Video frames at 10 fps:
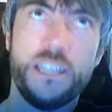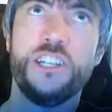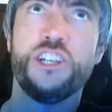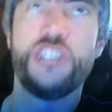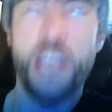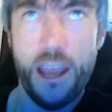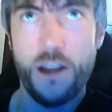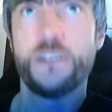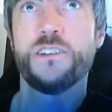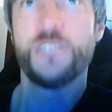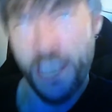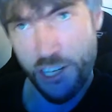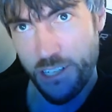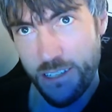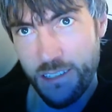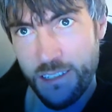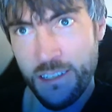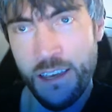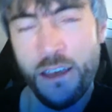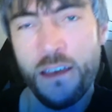share sessions,
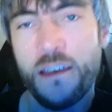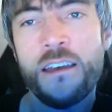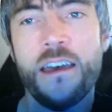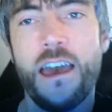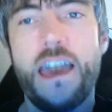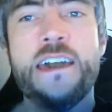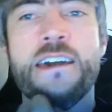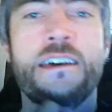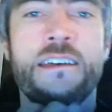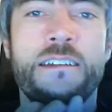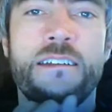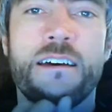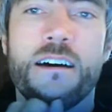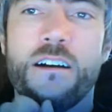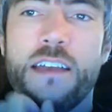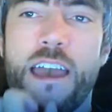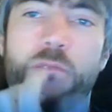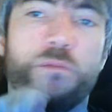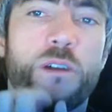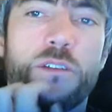and
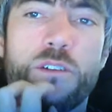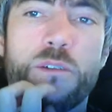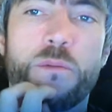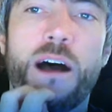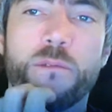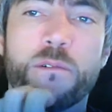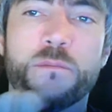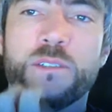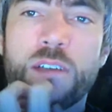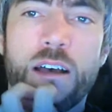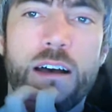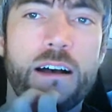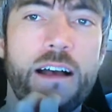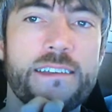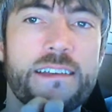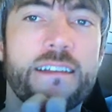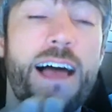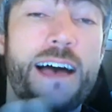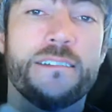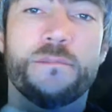work through your problems as a
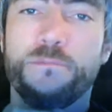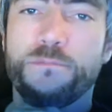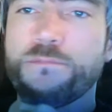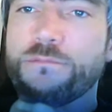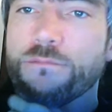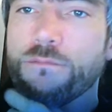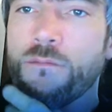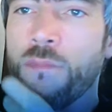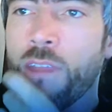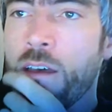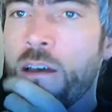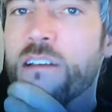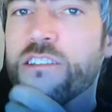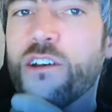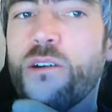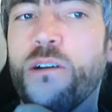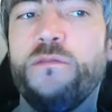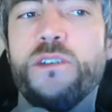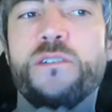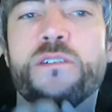class. So if
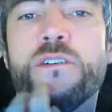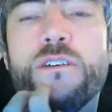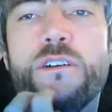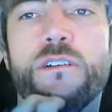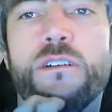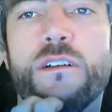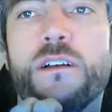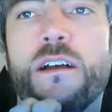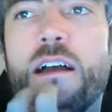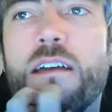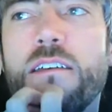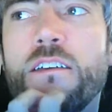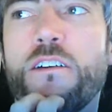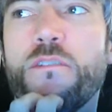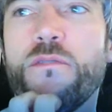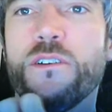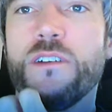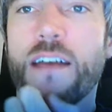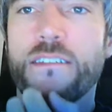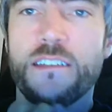you're
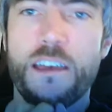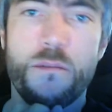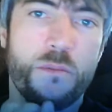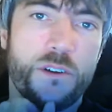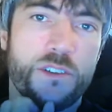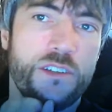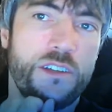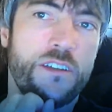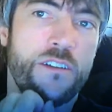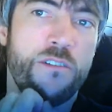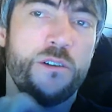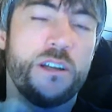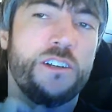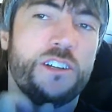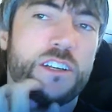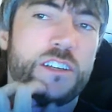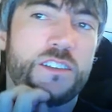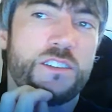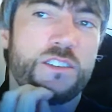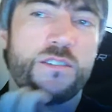not the type of person who can
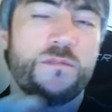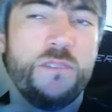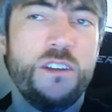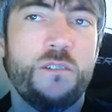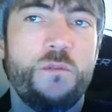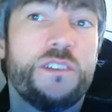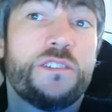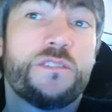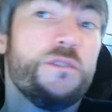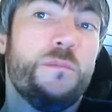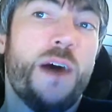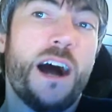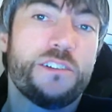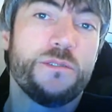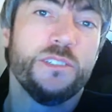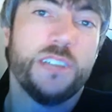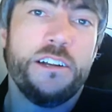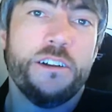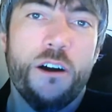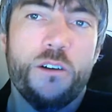just whiz through the modules on
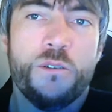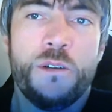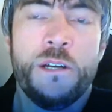your own,